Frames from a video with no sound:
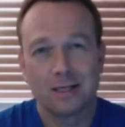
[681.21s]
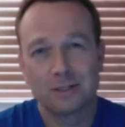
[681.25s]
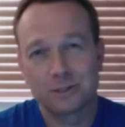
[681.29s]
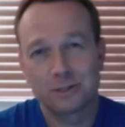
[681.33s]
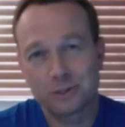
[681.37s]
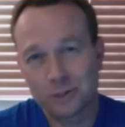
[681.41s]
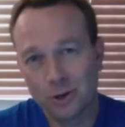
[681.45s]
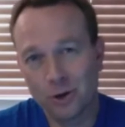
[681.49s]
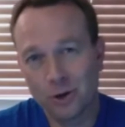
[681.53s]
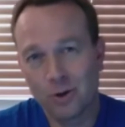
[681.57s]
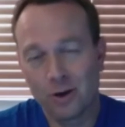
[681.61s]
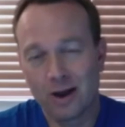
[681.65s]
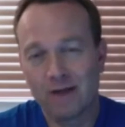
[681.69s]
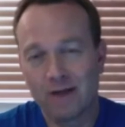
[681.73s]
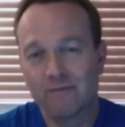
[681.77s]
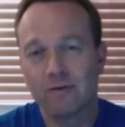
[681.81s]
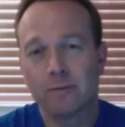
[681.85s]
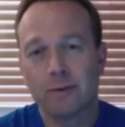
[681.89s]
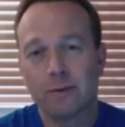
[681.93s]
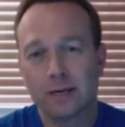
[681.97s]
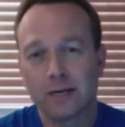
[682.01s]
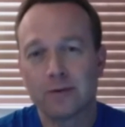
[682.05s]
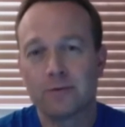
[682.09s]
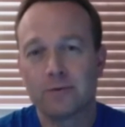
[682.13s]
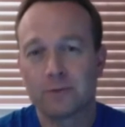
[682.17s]
So
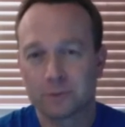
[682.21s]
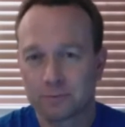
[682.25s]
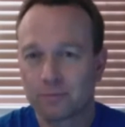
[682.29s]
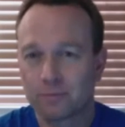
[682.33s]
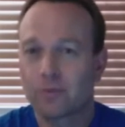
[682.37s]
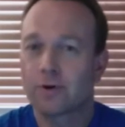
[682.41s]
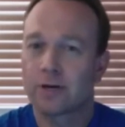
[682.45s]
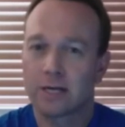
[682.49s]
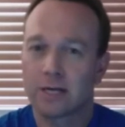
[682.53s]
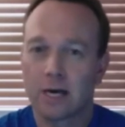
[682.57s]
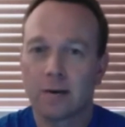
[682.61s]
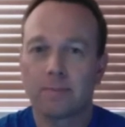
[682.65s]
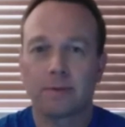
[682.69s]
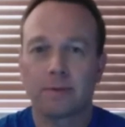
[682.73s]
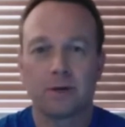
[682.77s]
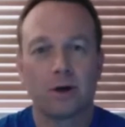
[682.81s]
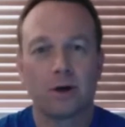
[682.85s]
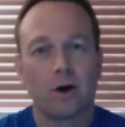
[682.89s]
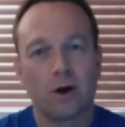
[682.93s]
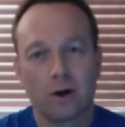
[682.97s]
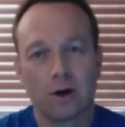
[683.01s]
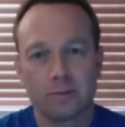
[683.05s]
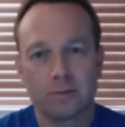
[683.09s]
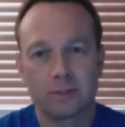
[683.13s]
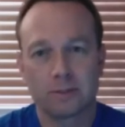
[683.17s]
everybody was pretty up in
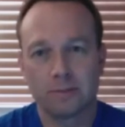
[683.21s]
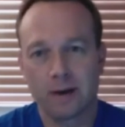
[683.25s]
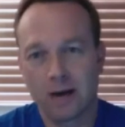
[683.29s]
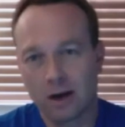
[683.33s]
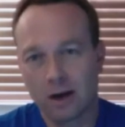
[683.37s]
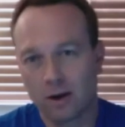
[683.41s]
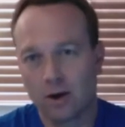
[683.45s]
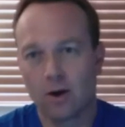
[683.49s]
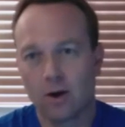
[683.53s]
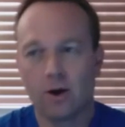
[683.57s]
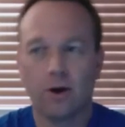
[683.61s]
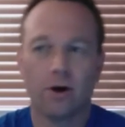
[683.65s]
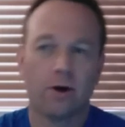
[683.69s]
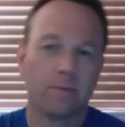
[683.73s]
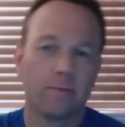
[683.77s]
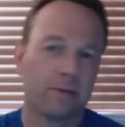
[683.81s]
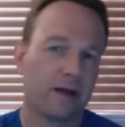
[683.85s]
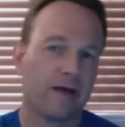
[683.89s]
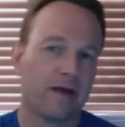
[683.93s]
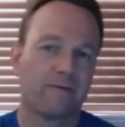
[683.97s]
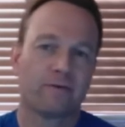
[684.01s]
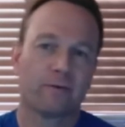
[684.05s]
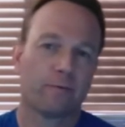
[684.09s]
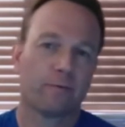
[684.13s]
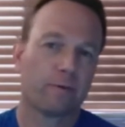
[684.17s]
arms about, oh, I'm
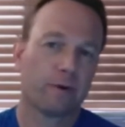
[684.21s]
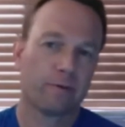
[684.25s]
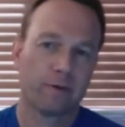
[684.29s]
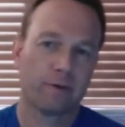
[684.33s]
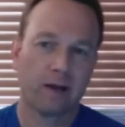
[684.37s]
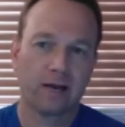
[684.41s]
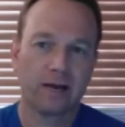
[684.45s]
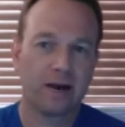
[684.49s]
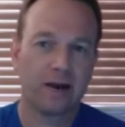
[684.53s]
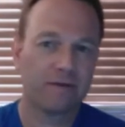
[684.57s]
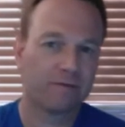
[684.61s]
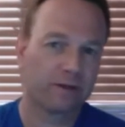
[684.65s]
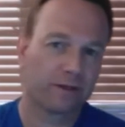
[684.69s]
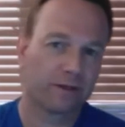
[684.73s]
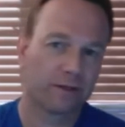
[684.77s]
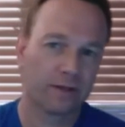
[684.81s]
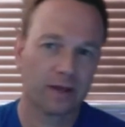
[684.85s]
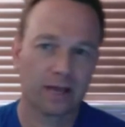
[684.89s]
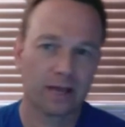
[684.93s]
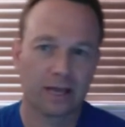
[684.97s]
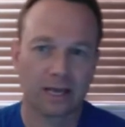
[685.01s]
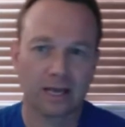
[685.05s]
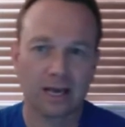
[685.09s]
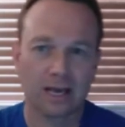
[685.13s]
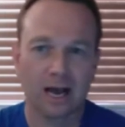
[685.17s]
going to have to rewrite
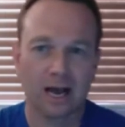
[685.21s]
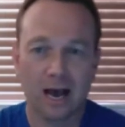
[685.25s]
everything.